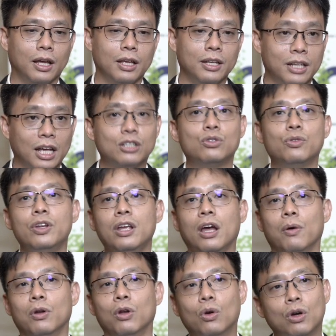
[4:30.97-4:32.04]
industry,
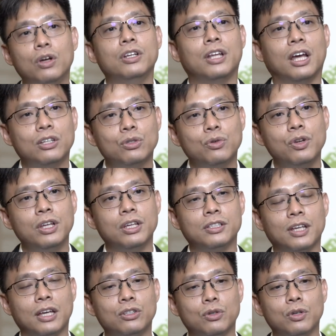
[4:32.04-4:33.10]
our local industry, is
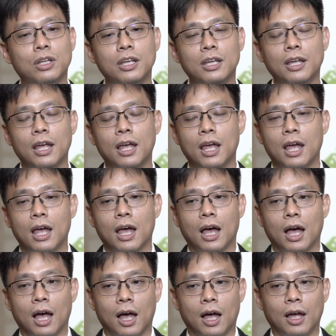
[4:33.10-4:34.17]
actually
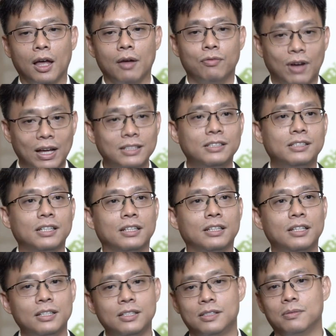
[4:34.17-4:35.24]
advanced in
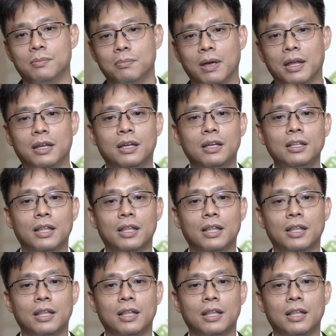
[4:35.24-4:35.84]
this manner.